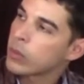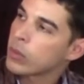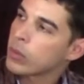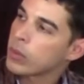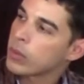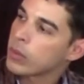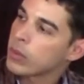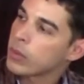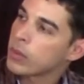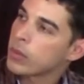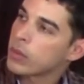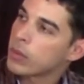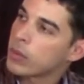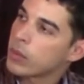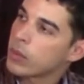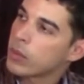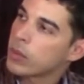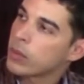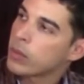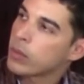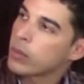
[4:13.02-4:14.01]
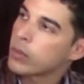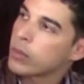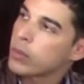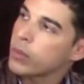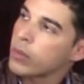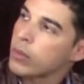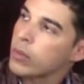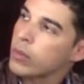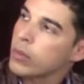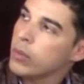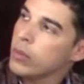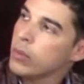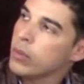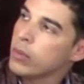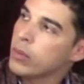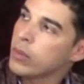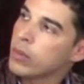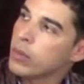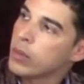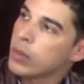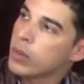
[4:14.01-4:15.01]

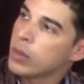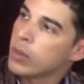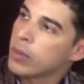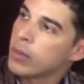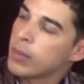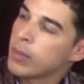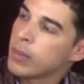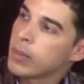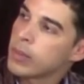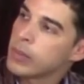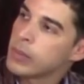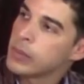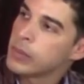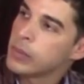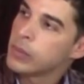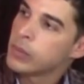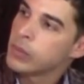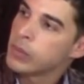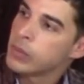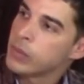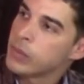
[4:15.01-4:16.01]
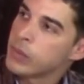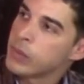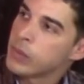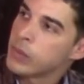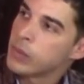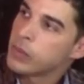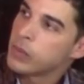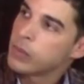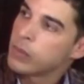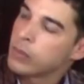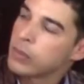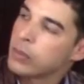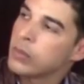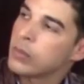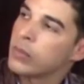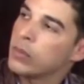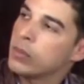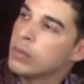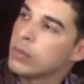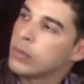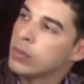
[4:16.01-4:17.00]

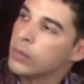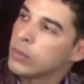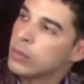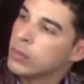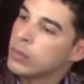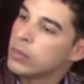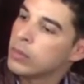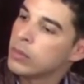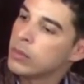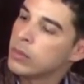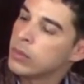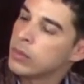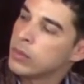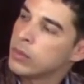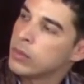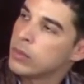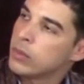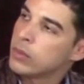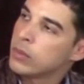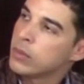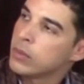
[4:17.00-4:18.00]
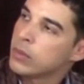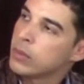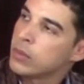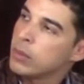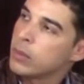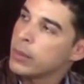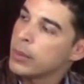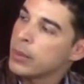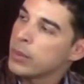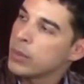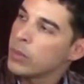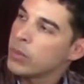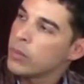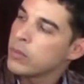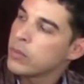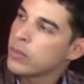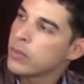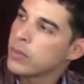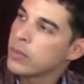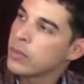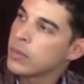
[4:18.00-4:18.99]

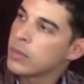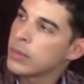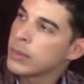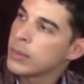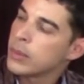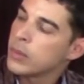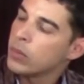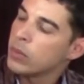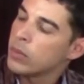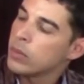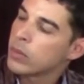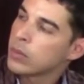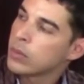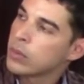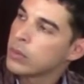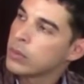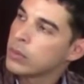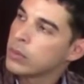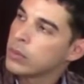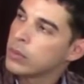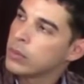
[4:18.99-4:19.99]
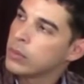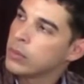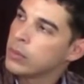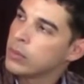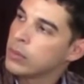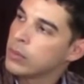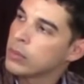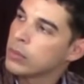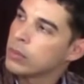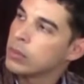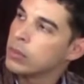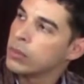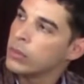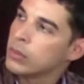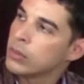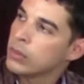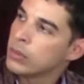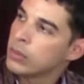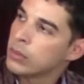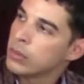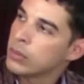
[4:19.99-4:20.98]

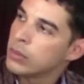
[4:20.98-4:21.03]
No words are spoken by the person on screen.